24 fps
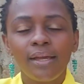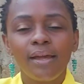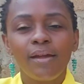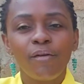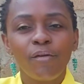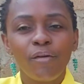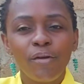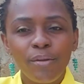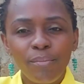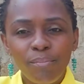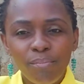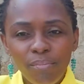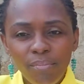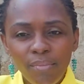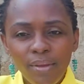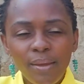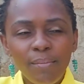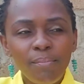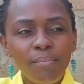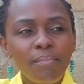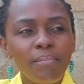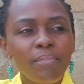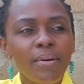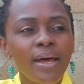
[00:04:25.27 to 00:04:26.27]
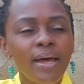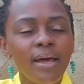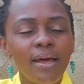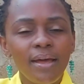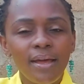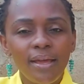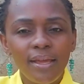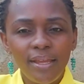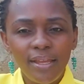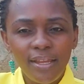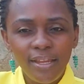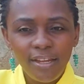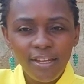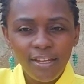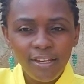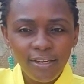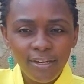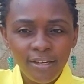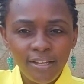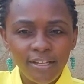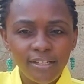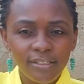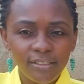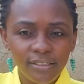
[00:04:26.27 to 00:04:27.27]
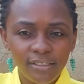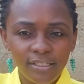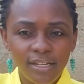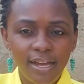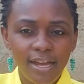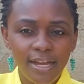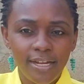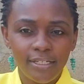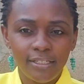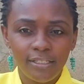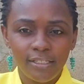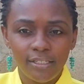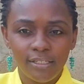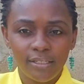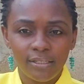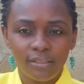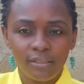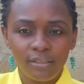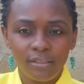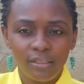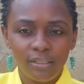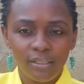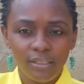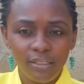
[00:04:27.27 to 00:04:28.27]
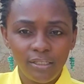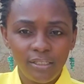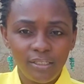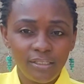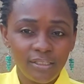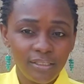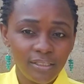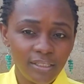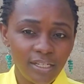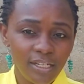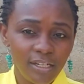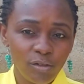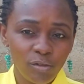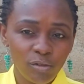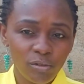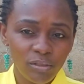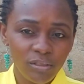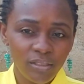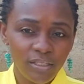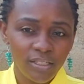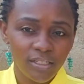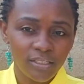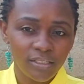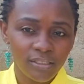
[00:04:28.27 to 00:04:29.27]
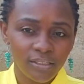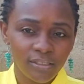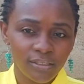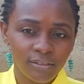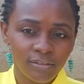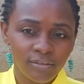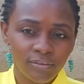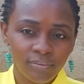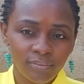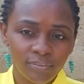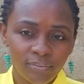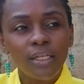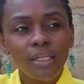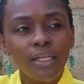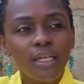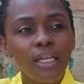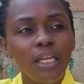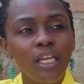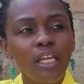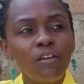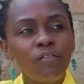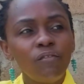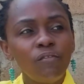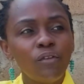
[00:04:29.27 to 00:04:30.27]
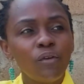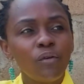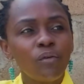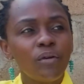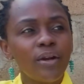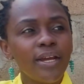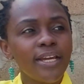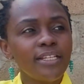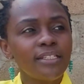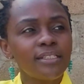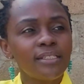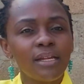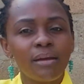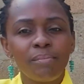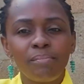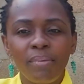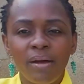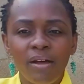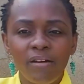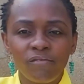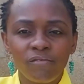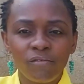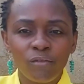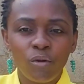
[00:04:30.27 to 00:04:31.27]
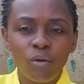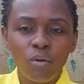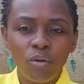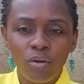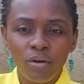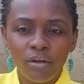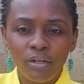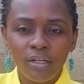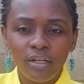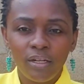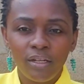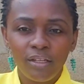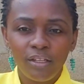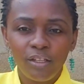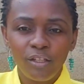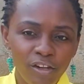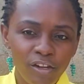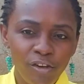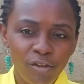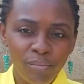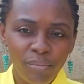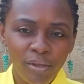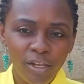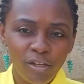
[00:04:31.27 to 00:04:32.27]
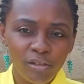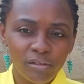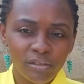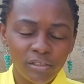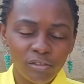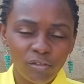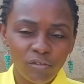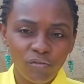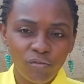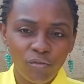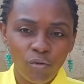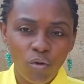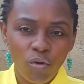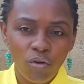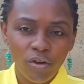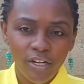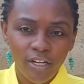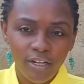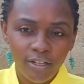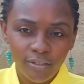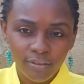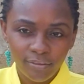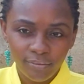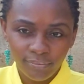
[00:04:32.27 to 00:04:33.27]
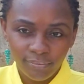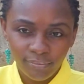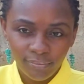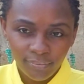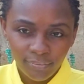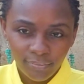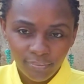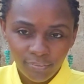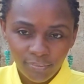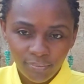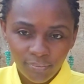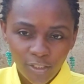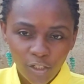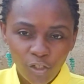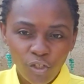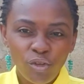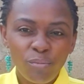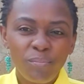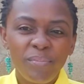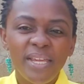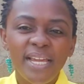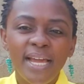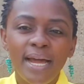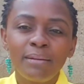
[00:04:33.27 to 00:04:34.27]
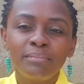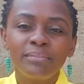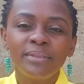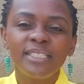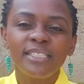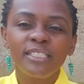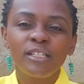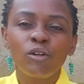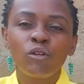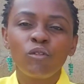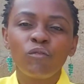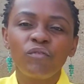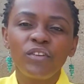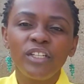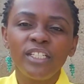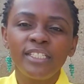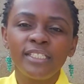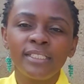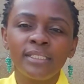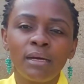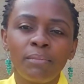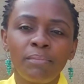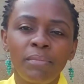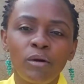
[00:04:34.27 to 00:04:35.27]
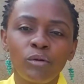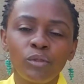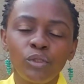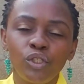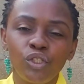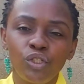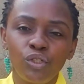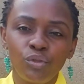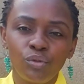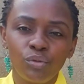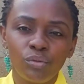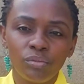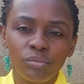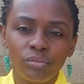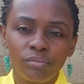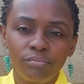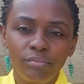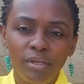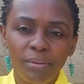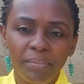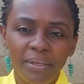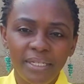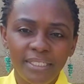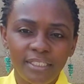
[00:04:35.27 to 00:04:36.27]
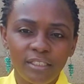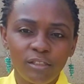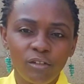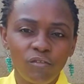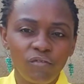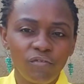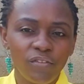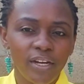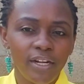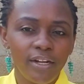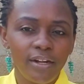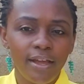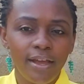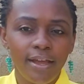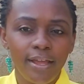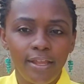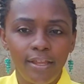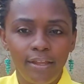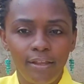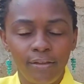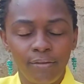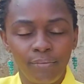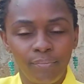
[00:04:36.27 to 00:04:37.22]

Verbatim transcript: Remember in his heart, he's saying all this. If you rise above God, you make yourself God. You become self. It is about you, me, myself, and I.